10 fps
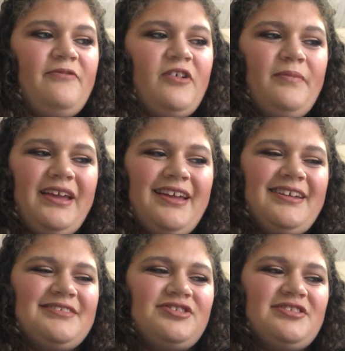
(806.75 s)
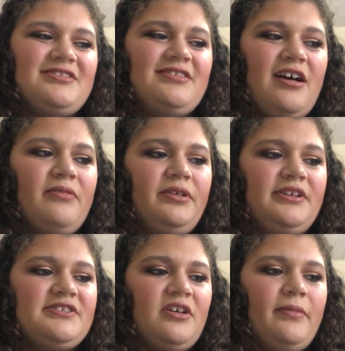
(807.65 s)
For me, it's just not
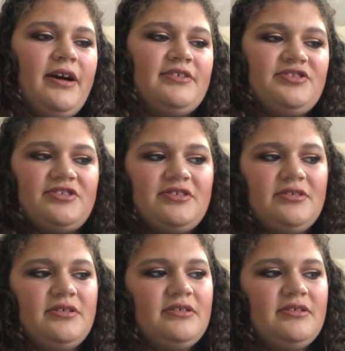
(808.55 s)
really so much,